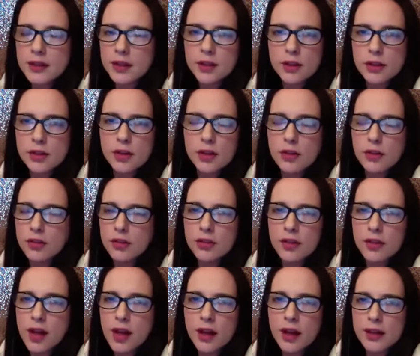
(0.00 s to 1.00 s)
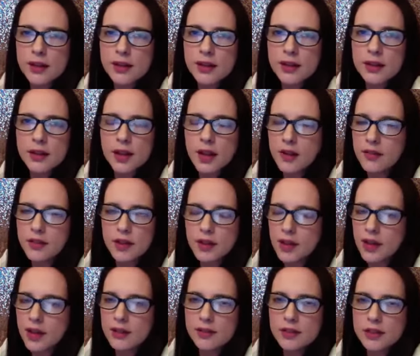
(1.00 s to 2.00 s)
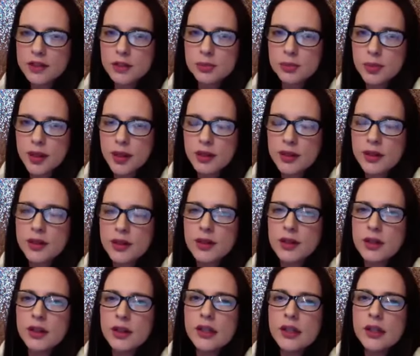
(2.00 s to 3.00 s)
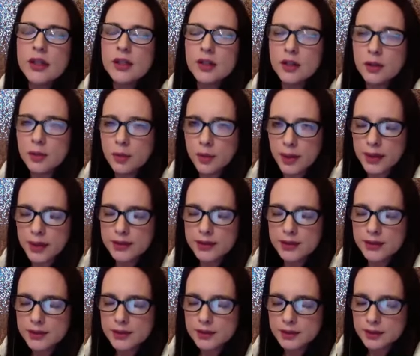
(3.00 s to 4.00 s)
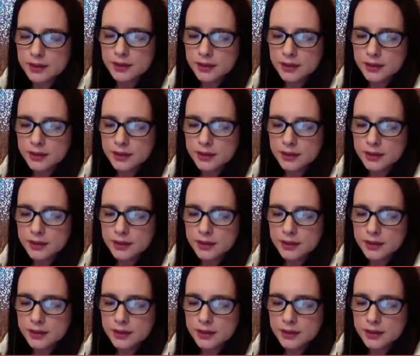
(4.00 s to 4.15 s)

You don't fly if you never spread your wings.